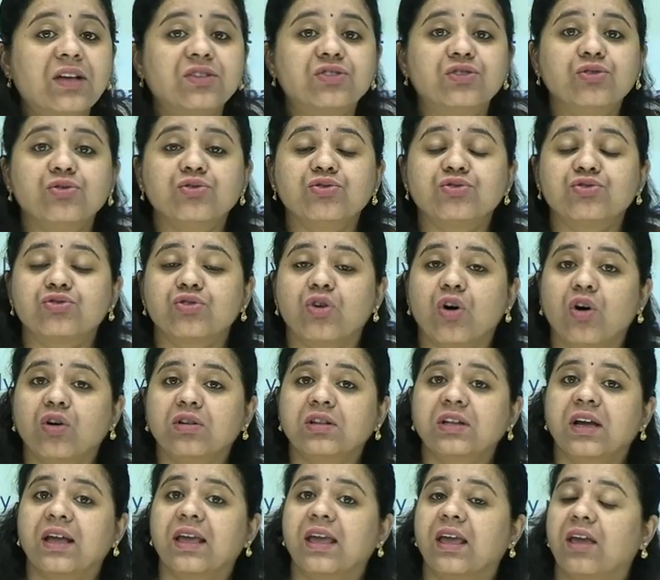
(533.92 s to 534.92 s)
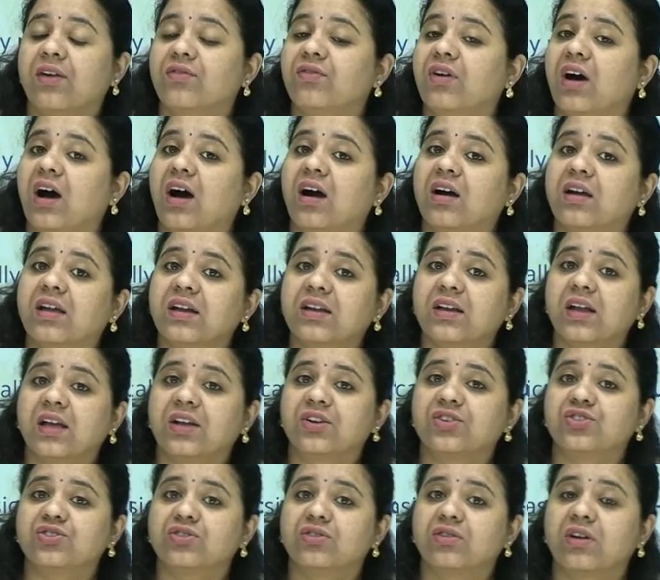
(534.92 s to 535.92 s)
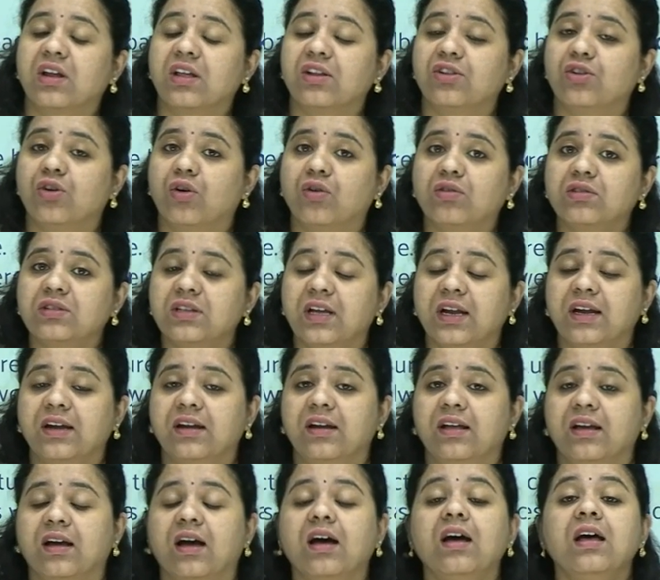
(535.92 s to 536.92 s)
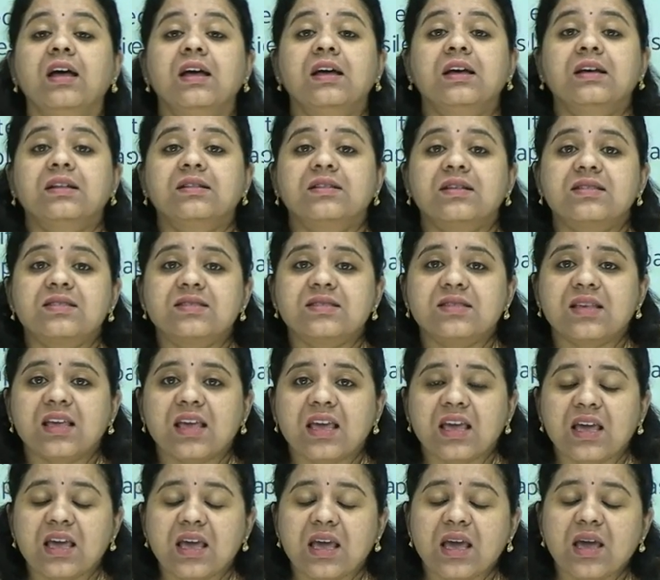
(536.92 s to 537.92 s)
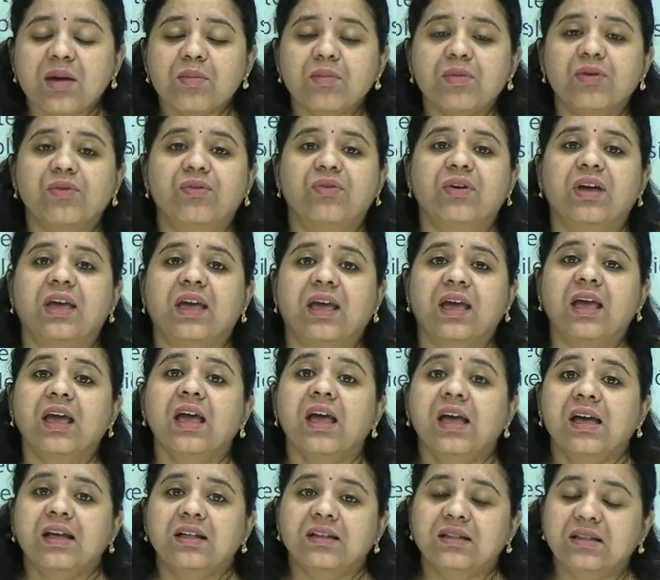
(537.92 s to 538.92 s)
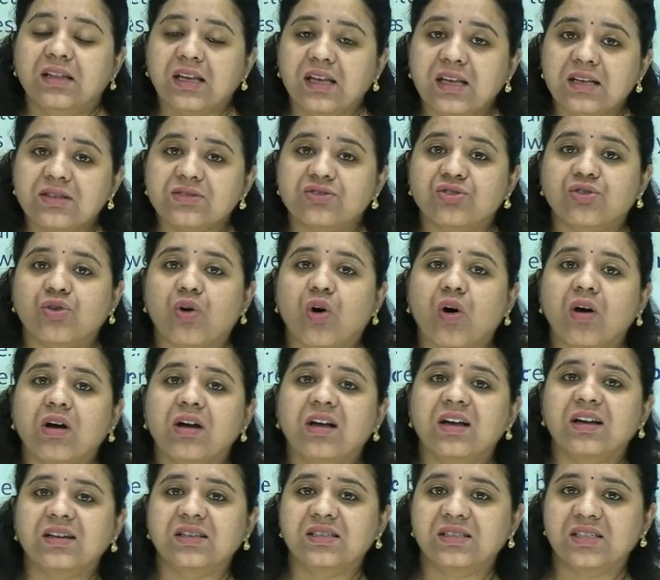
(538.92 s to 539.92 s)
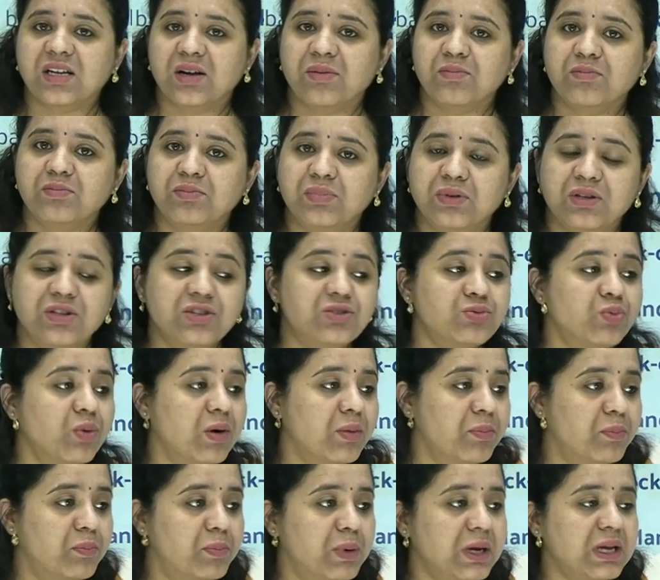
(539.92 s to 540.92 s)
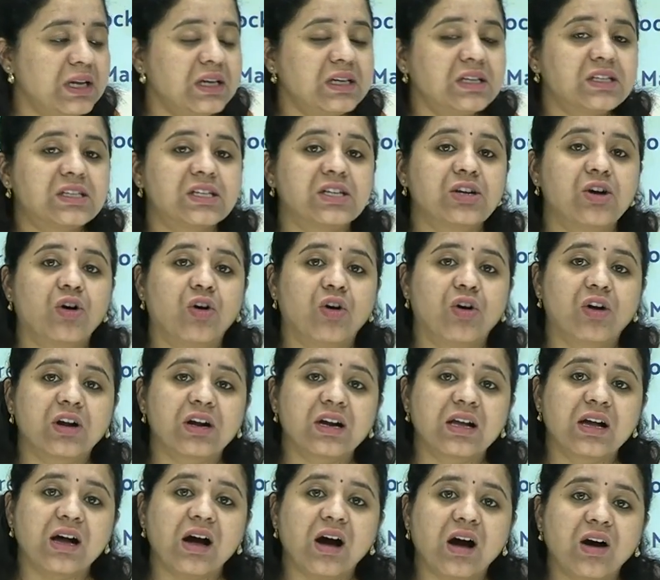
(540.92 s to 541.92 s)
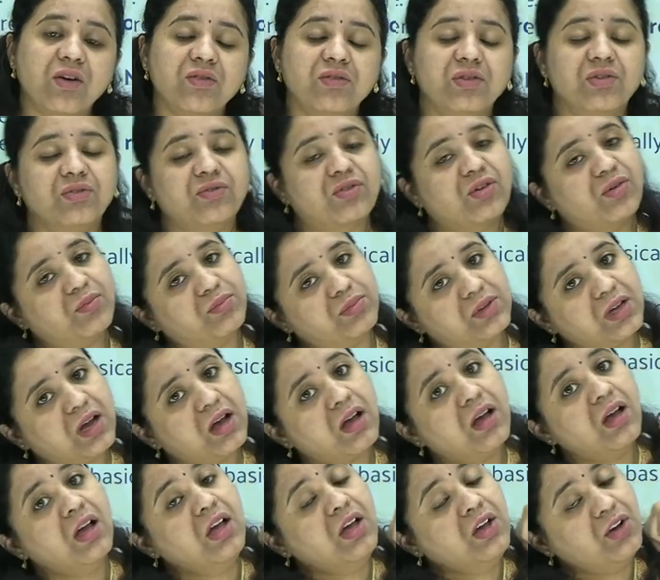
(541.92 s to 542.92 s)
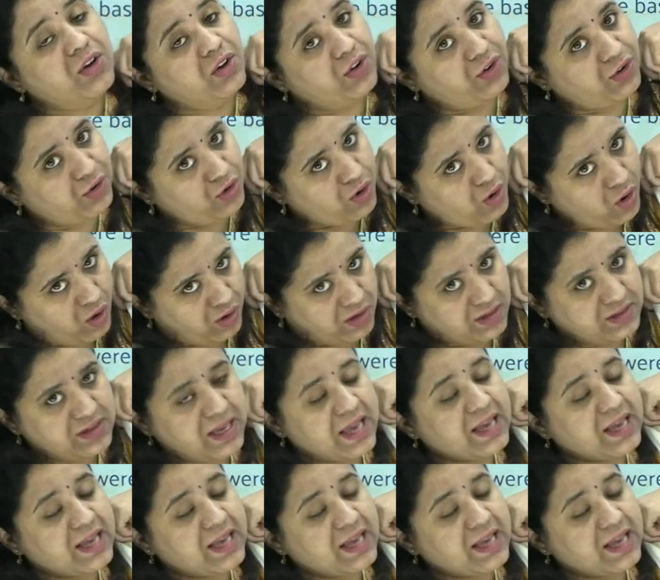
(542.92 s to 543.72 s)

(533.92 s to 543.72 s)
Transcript: As you saw the cave architecture in North India, the same way these rock cut temples were built or carved from the rocks,